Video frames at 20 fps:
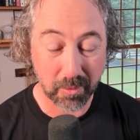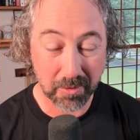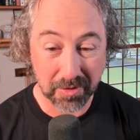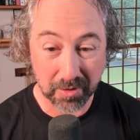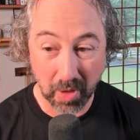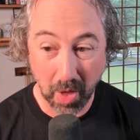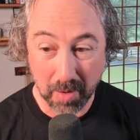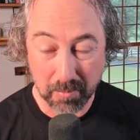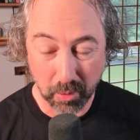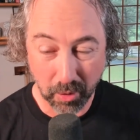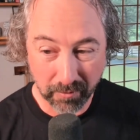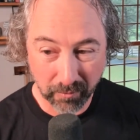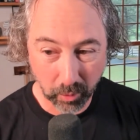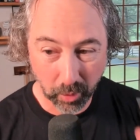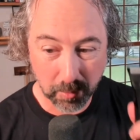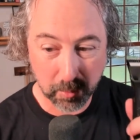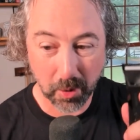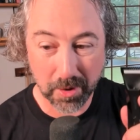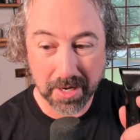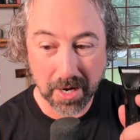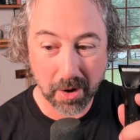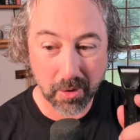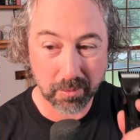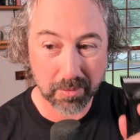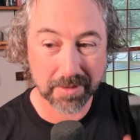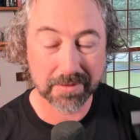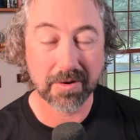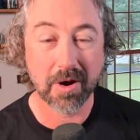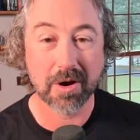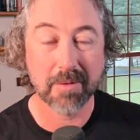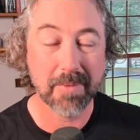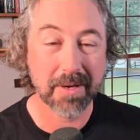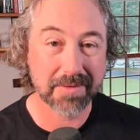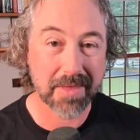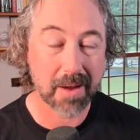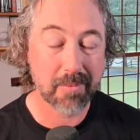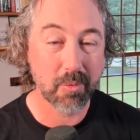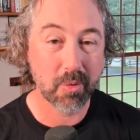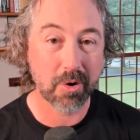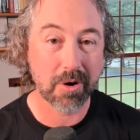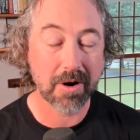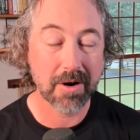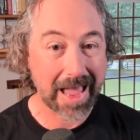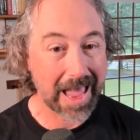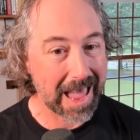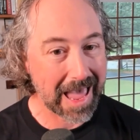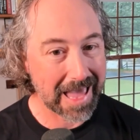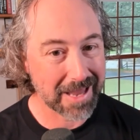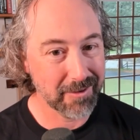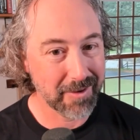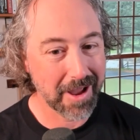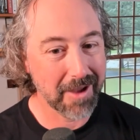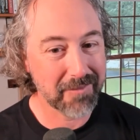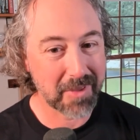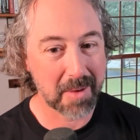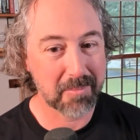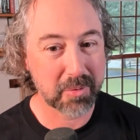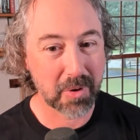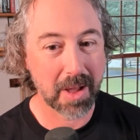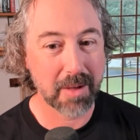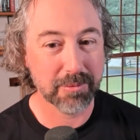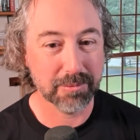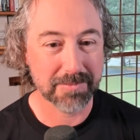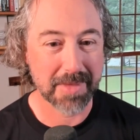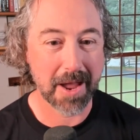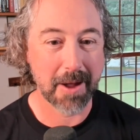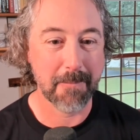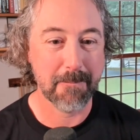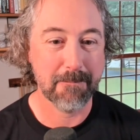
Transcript: with the Lawnmower 4.0, we're going to talk about that more. I don't have that problem now.